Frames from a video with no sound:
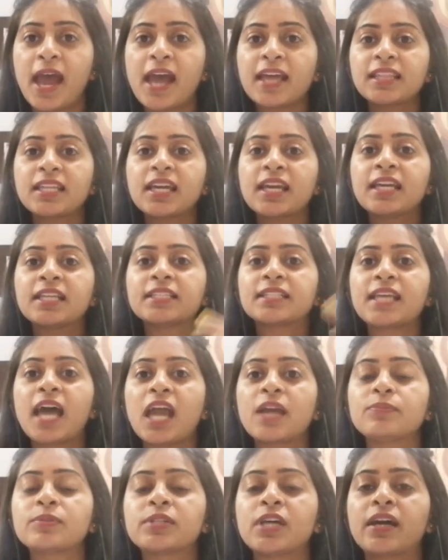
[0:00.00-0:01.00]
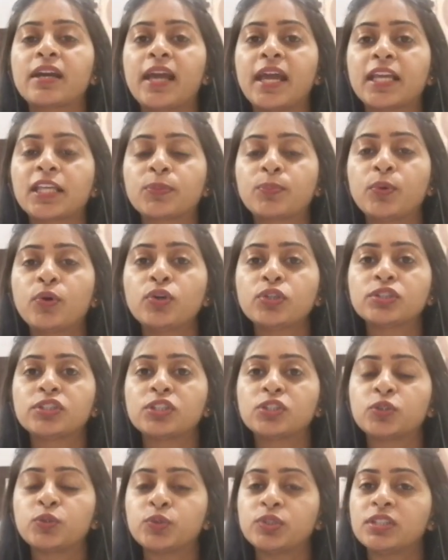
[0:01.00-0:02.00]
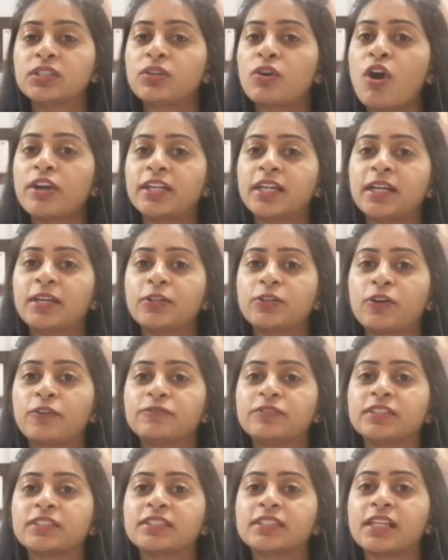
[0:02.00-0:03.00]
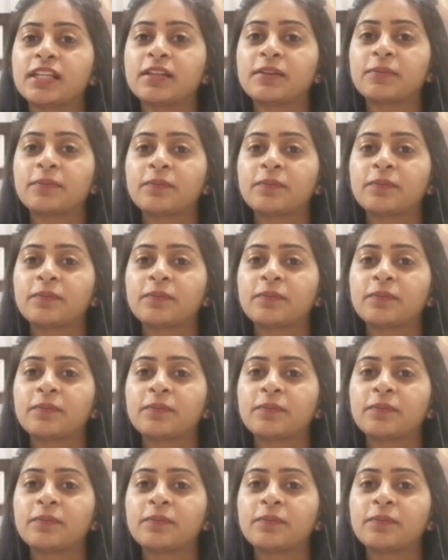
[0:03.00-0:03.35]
and the enzymes are exposed to the content of the cell.